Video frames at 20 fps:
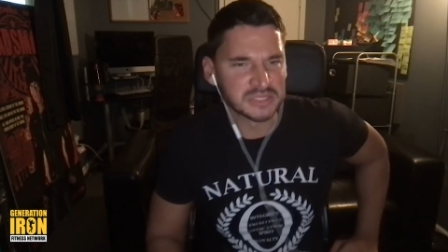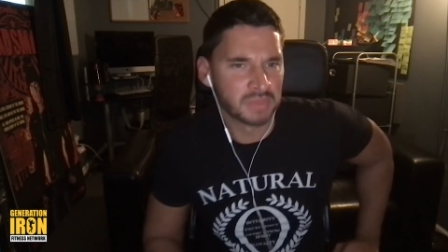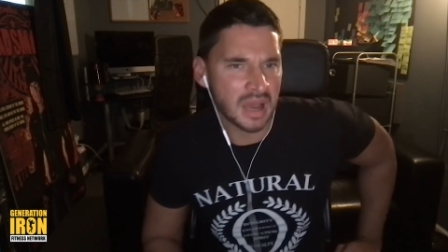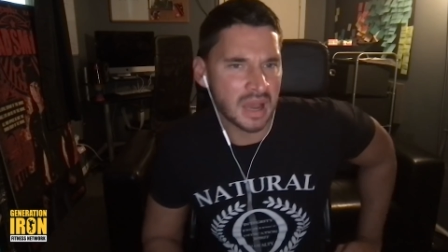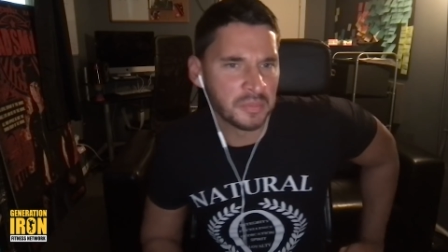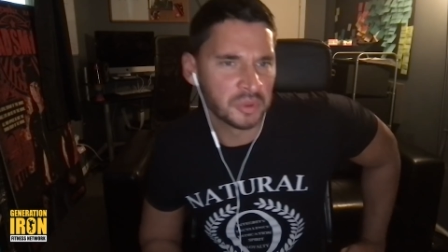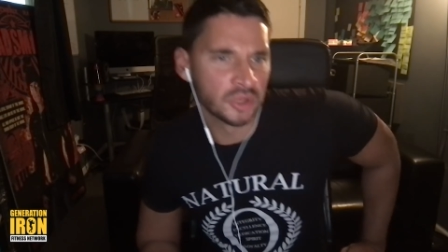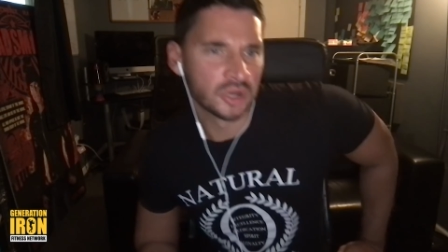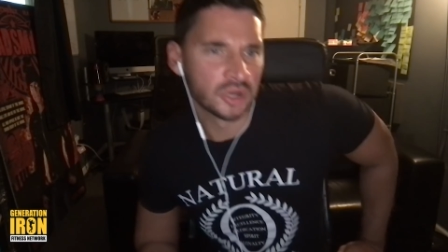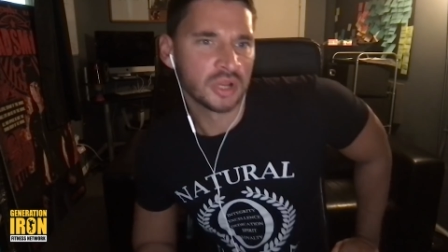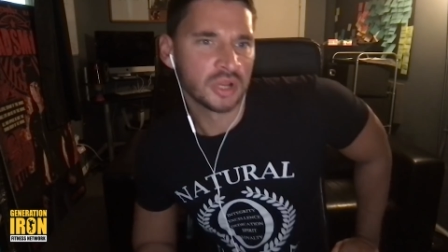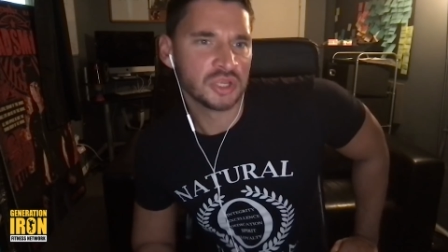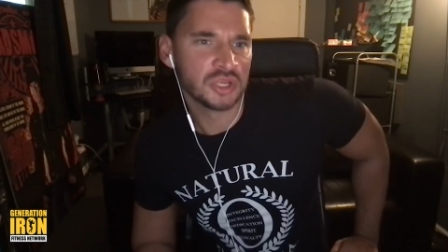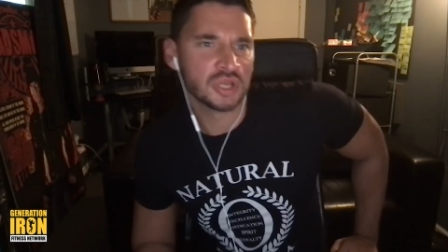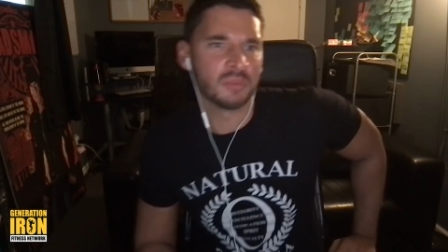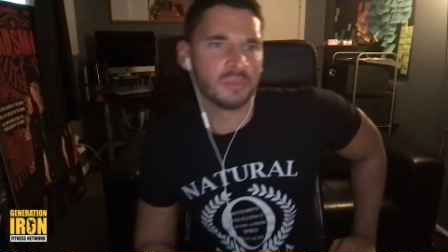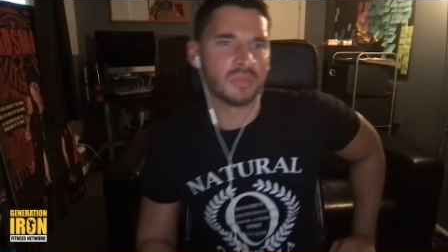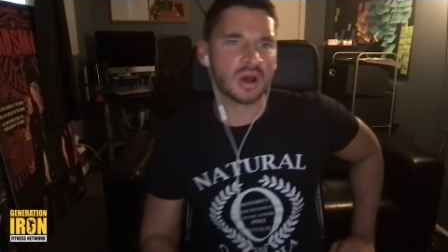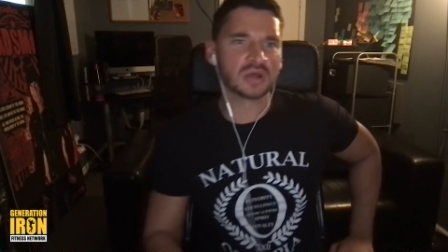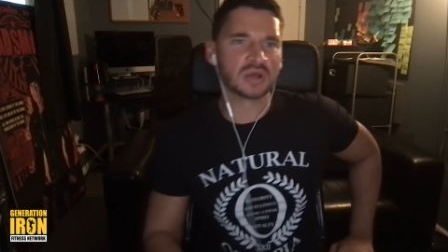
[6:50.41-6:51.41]
popular
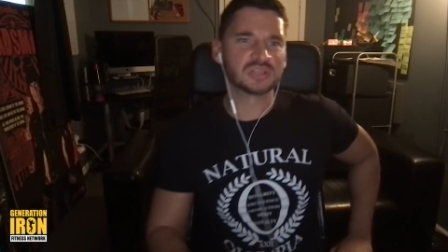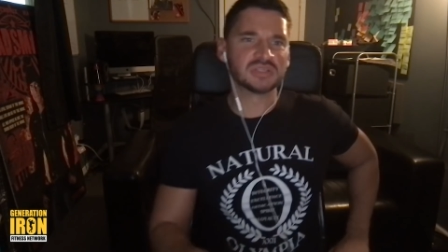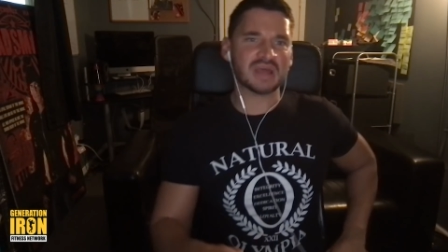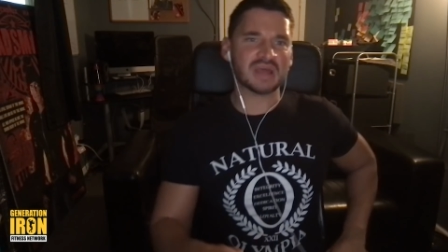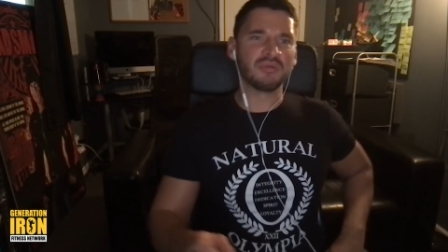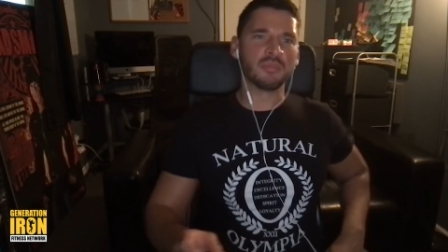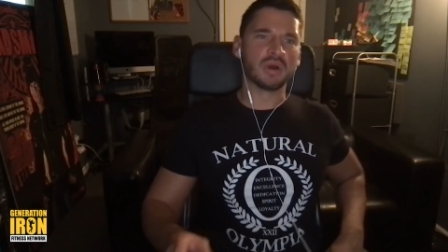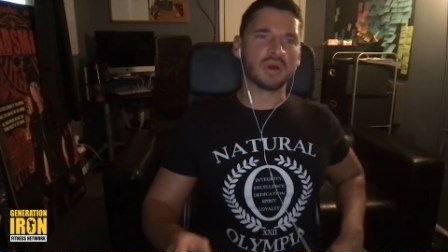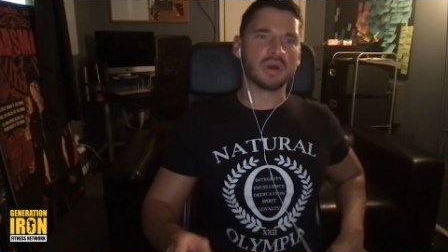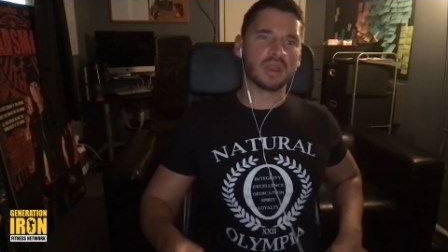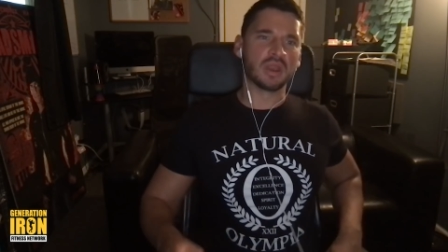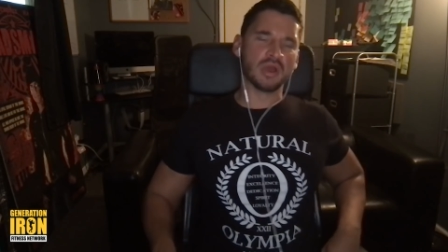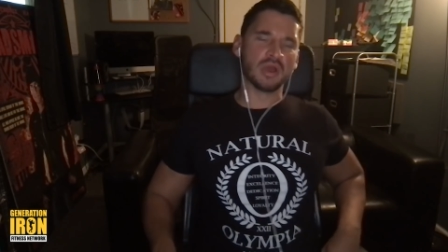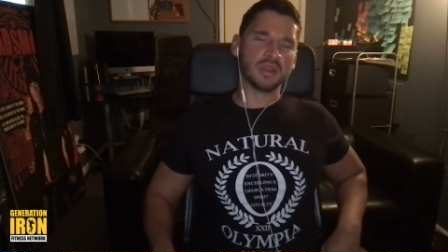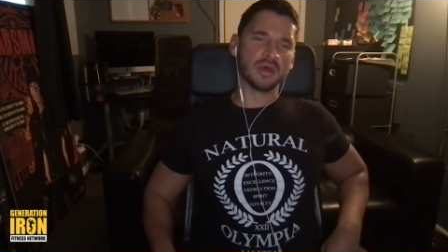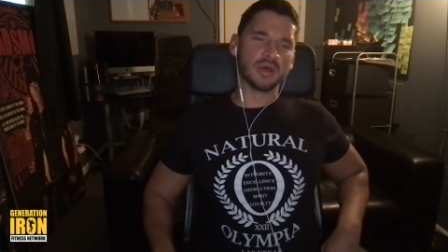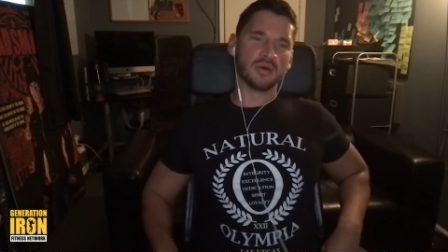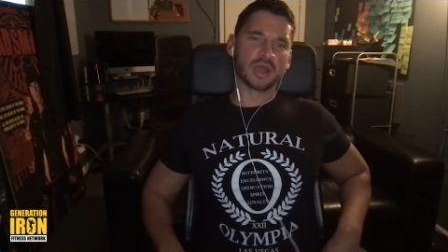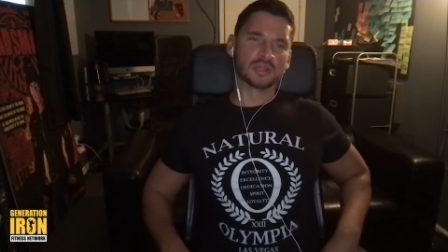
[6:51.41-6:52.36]
amongst everybody right now.